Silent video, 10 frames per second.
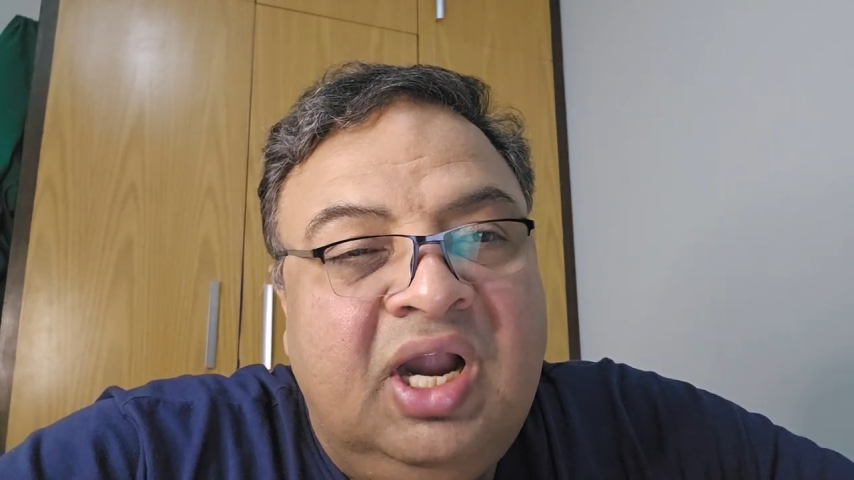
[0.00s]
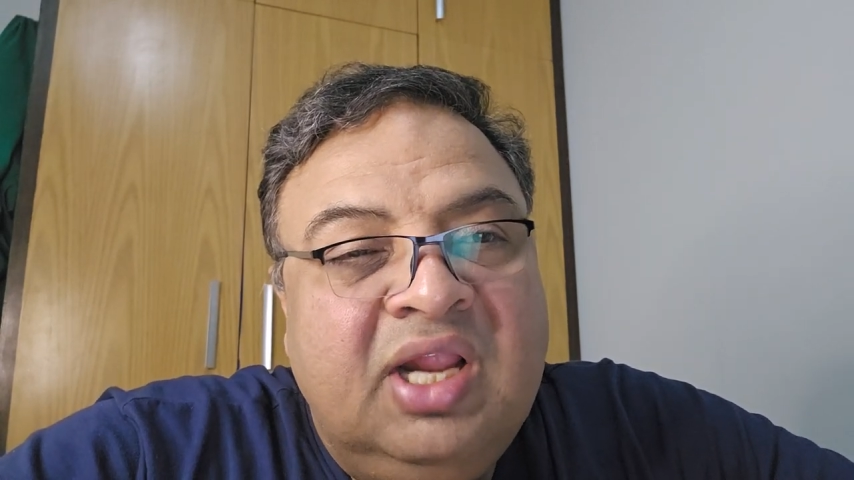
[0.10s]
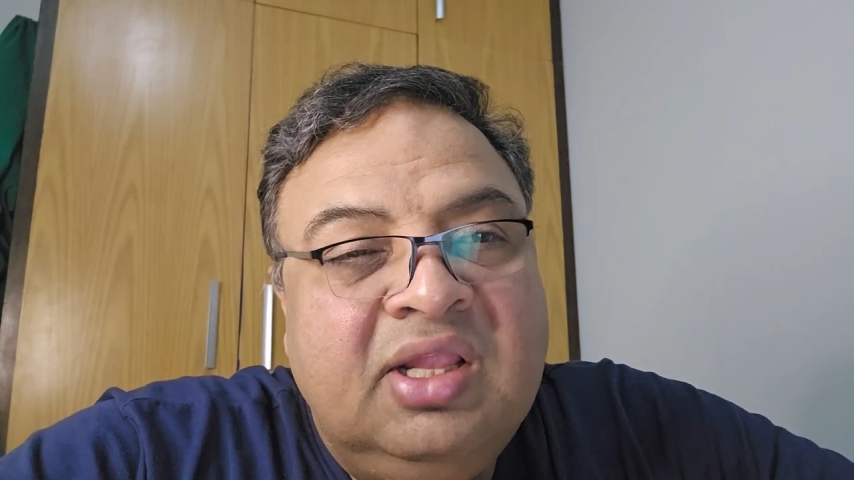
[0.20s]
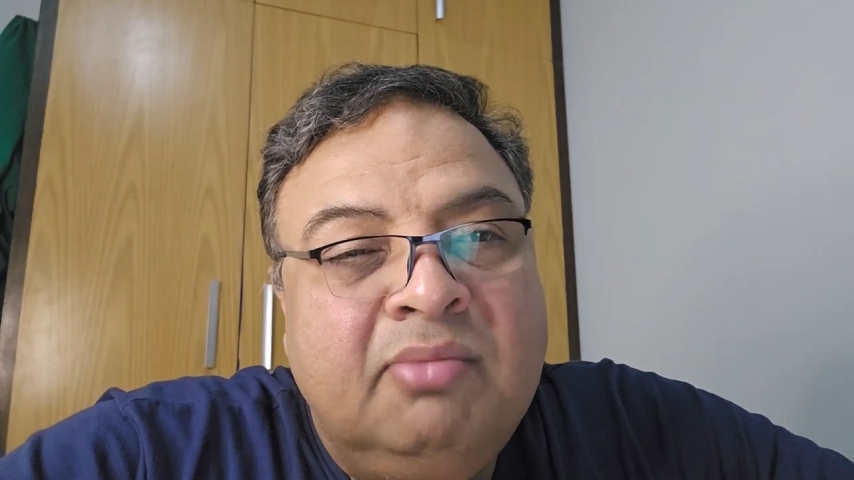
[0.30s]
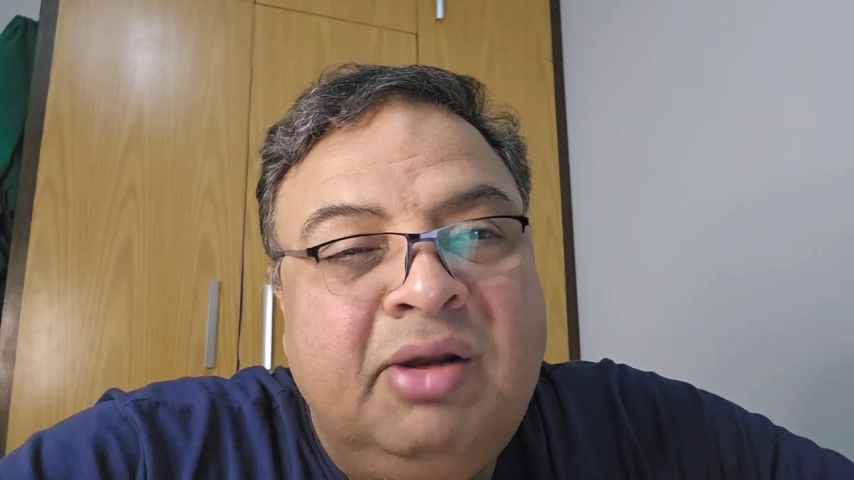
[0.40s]

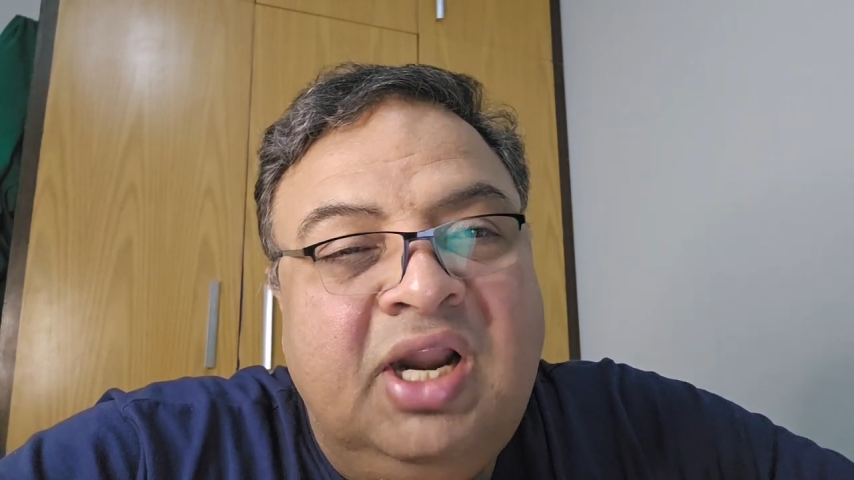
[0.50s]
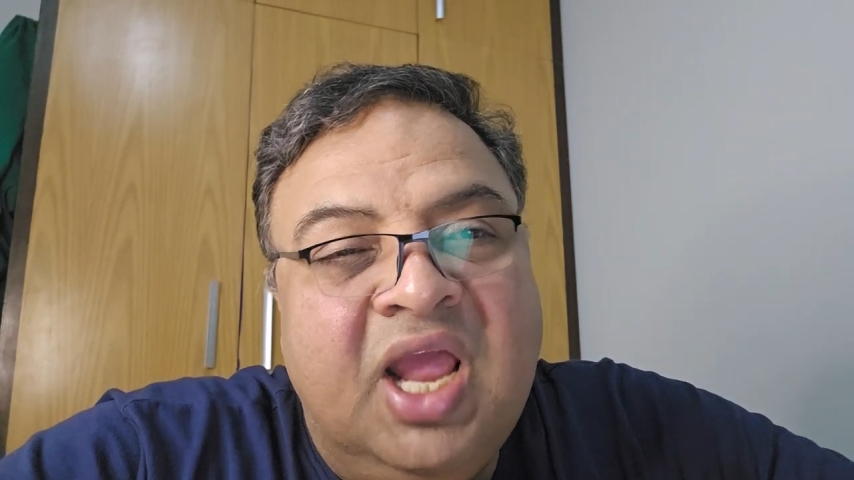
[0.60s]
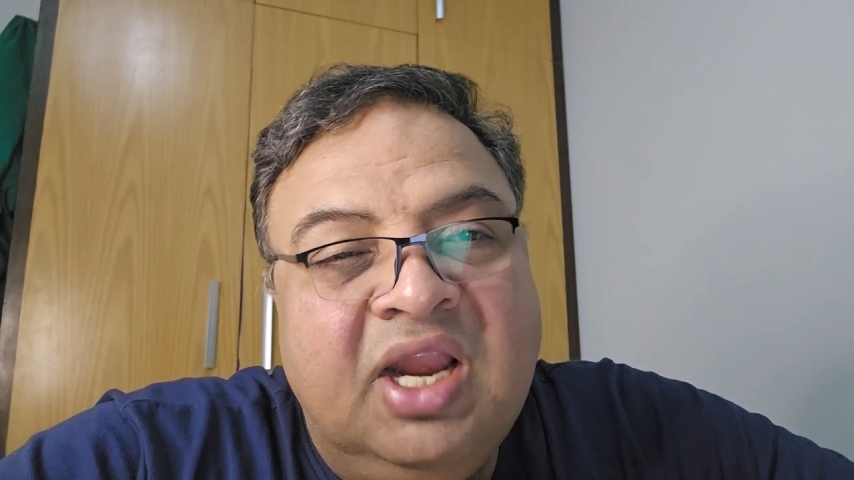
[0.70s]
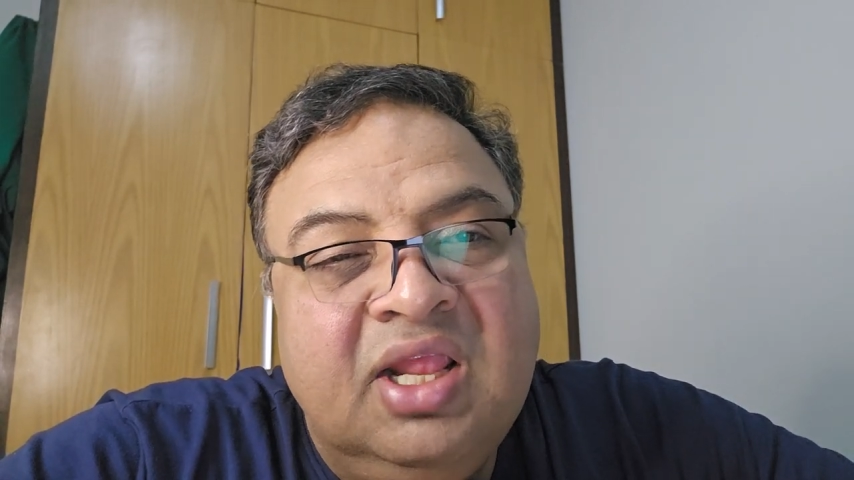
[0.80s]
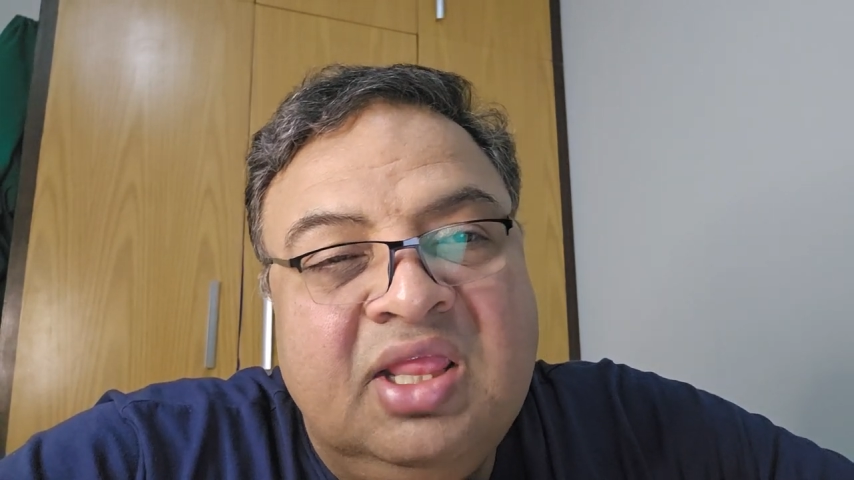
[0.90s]
and the
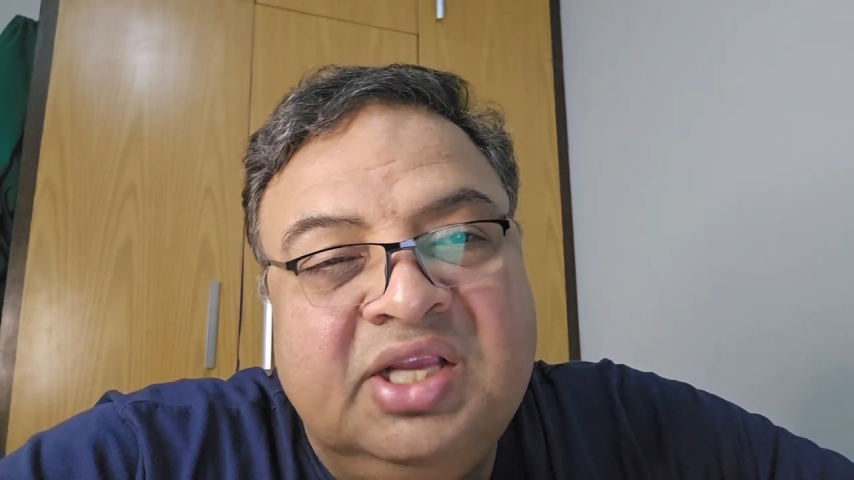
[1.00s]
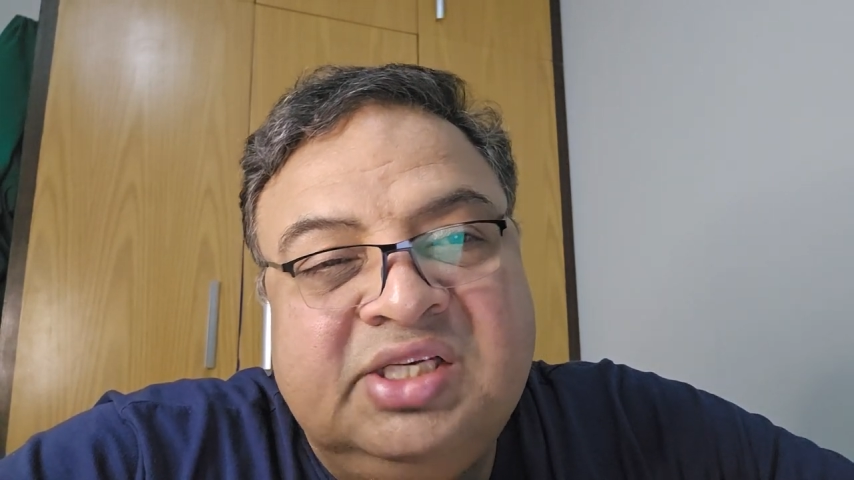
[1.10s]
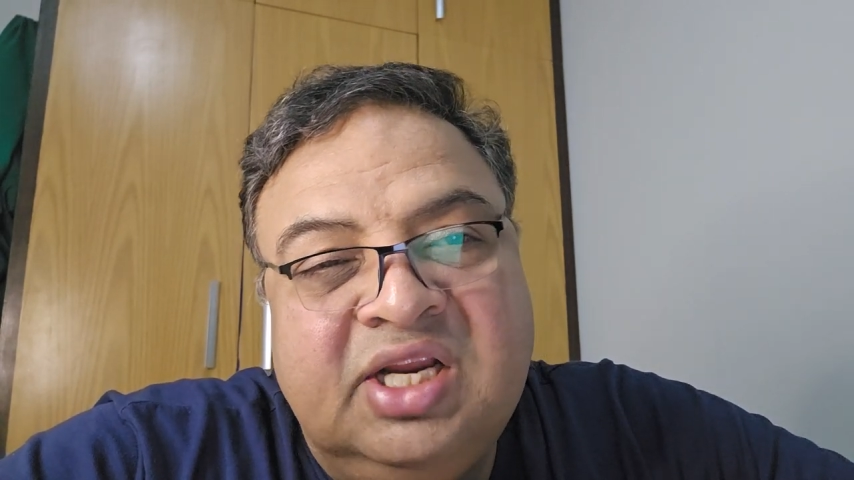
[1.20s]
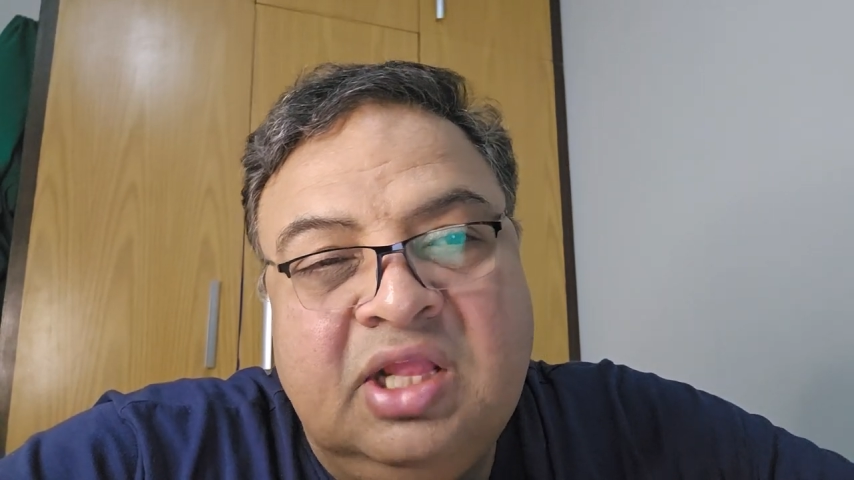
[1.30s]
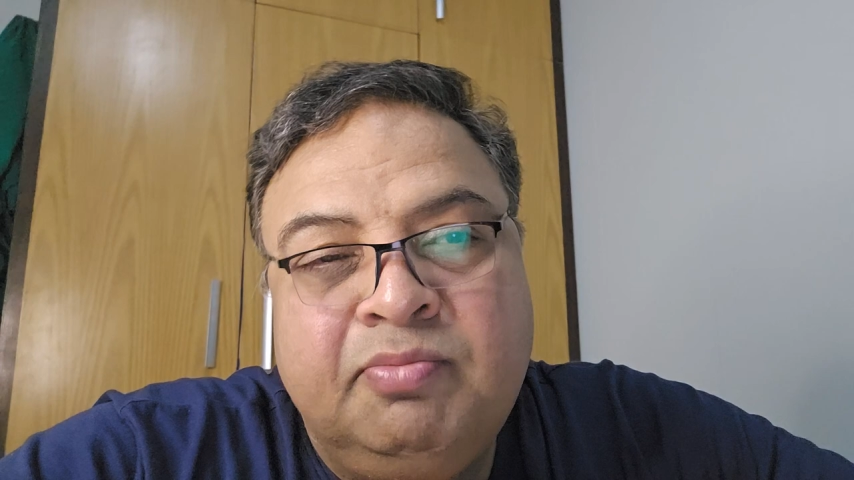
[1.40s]
midline
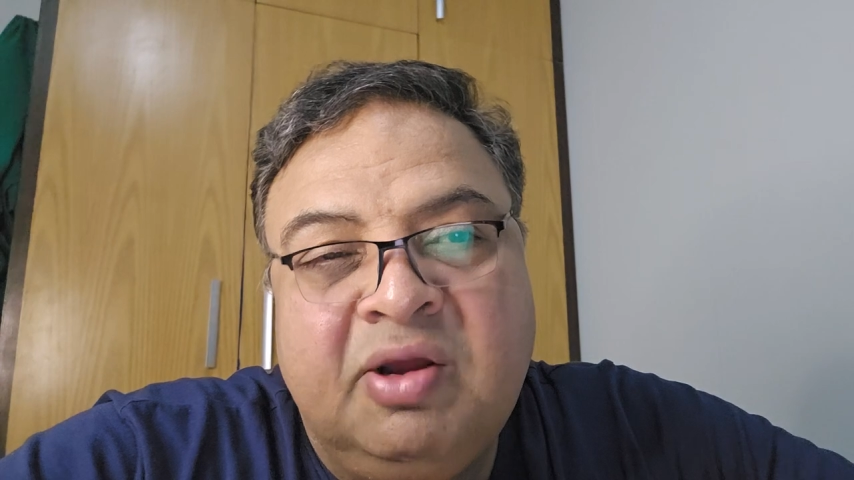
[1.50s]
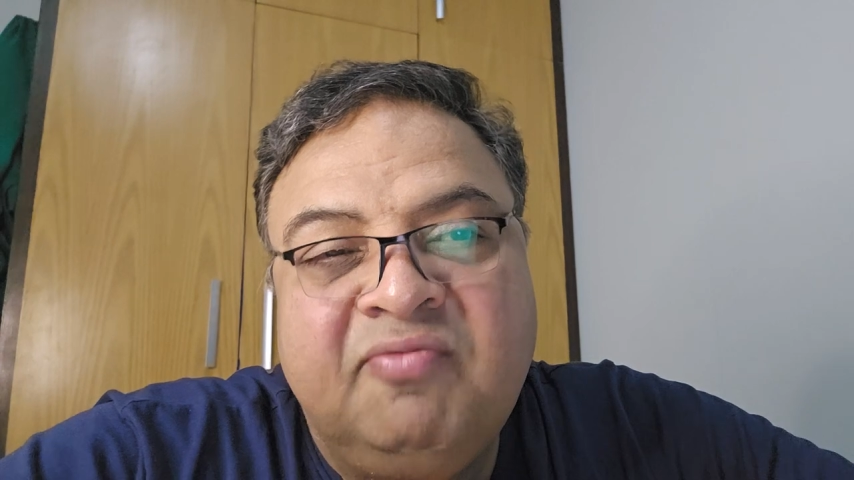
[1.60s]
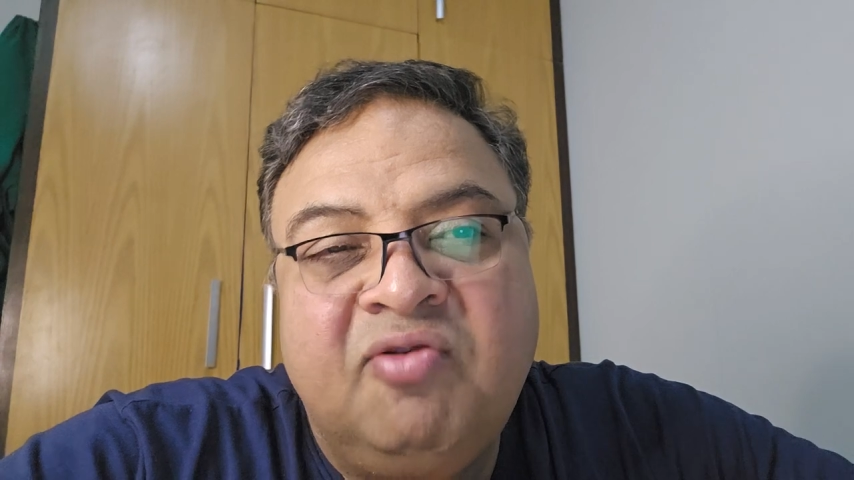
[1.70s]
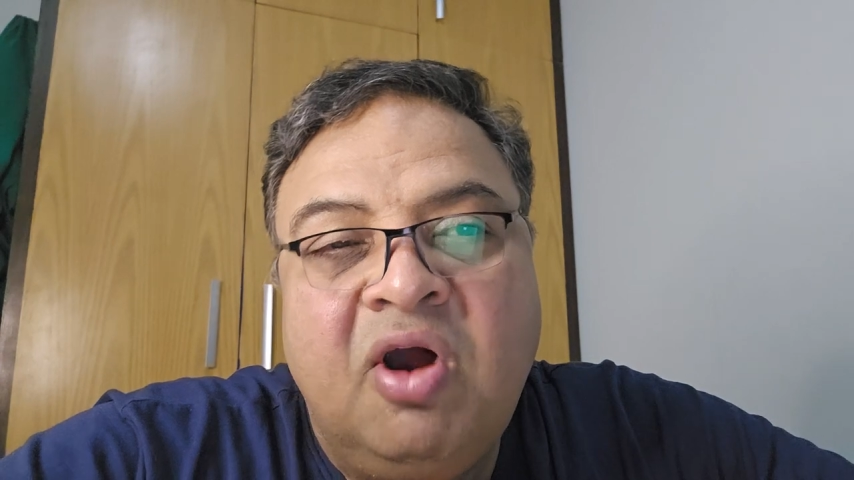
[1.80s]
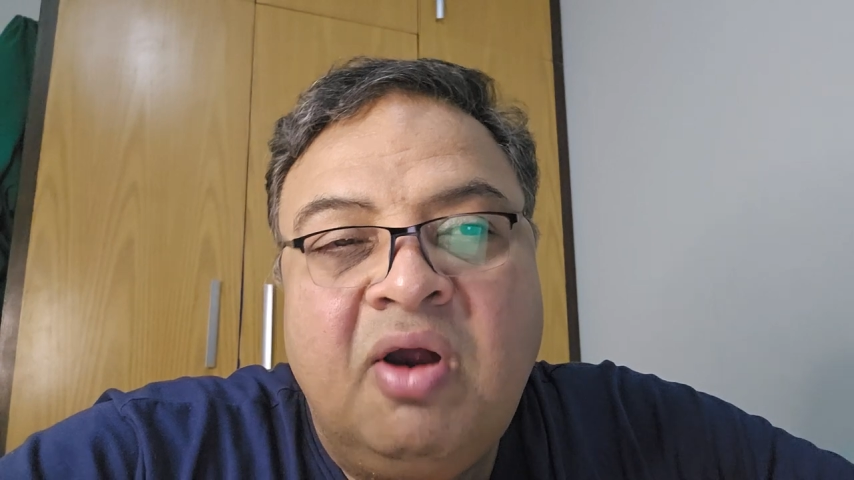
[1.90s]
incision is
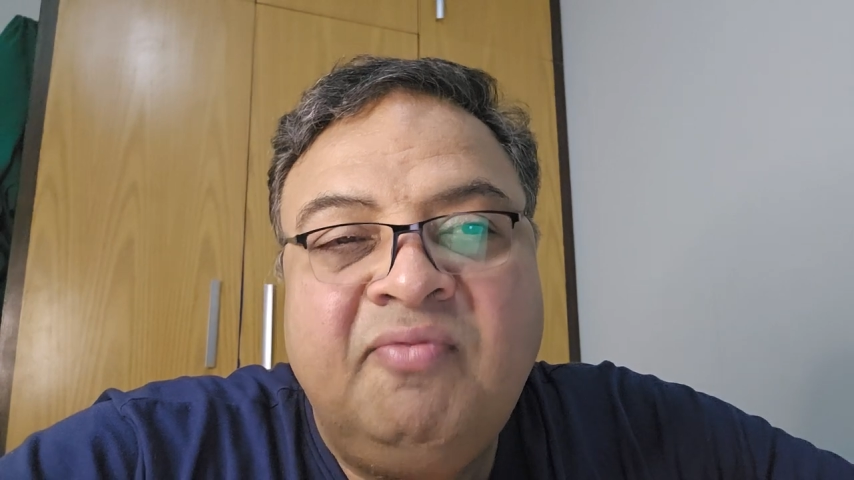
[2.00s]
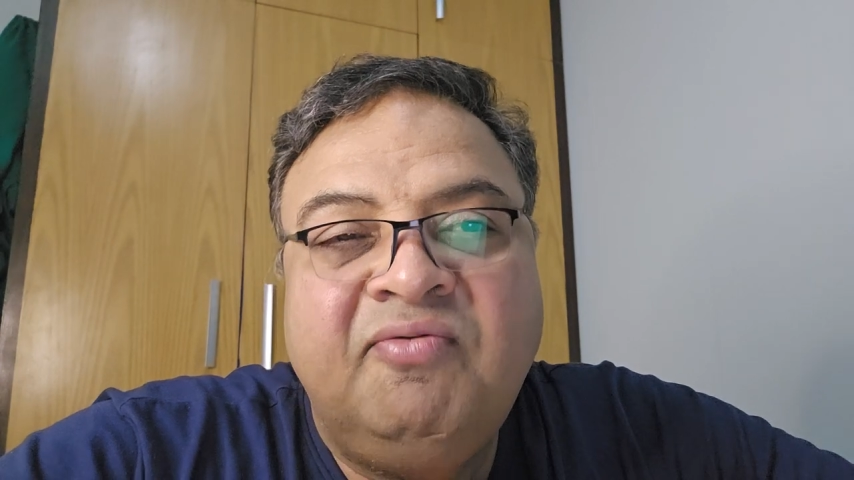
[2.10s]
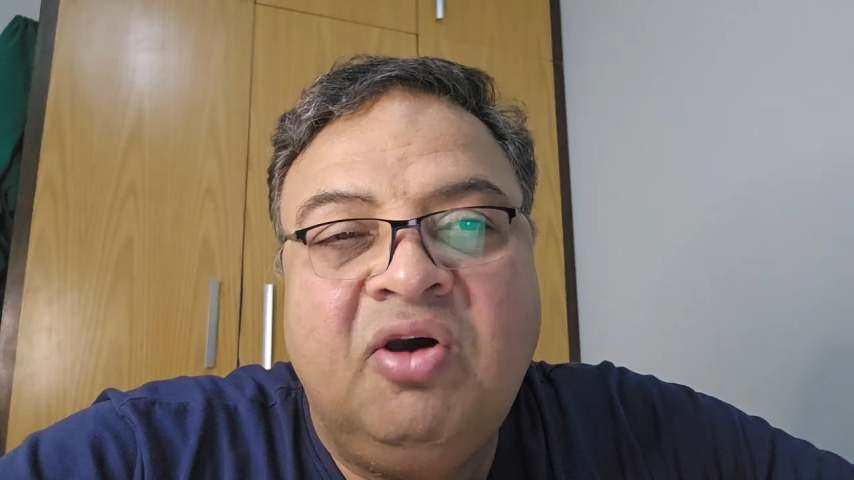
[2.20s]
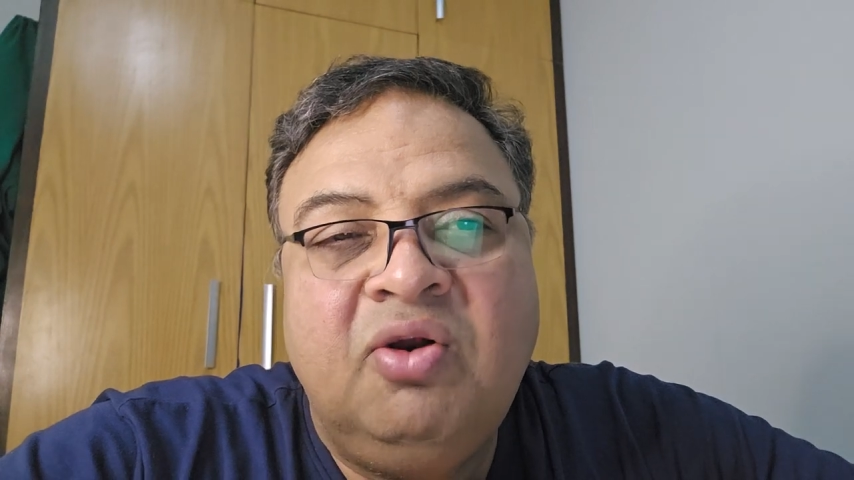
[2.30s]
performed,